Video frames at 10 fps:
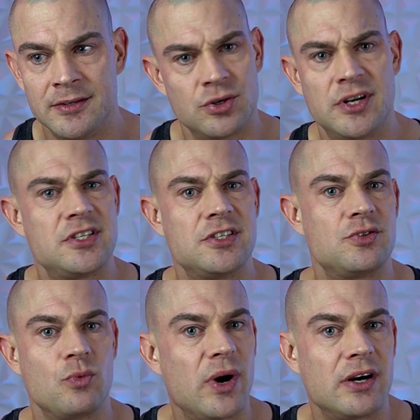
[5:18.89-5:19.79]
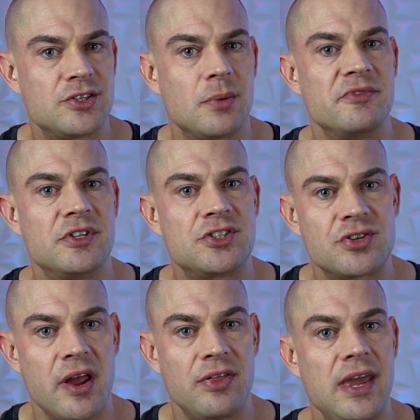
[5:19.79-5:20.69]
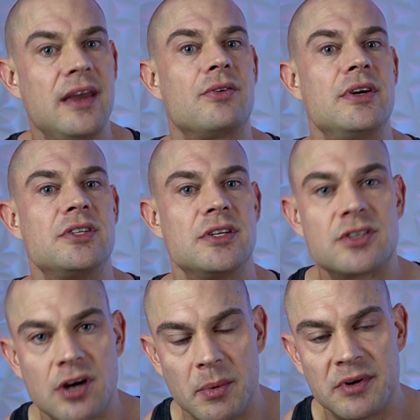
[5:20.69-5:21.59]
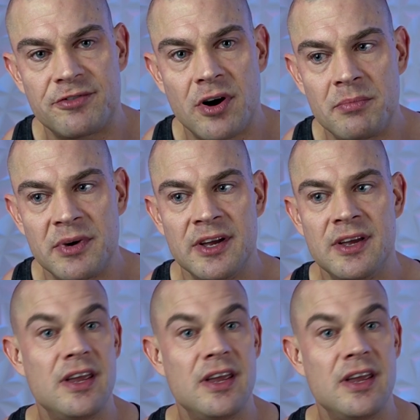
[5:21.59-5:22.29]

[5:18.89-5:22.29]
So this is where some of the strength increase is coming from,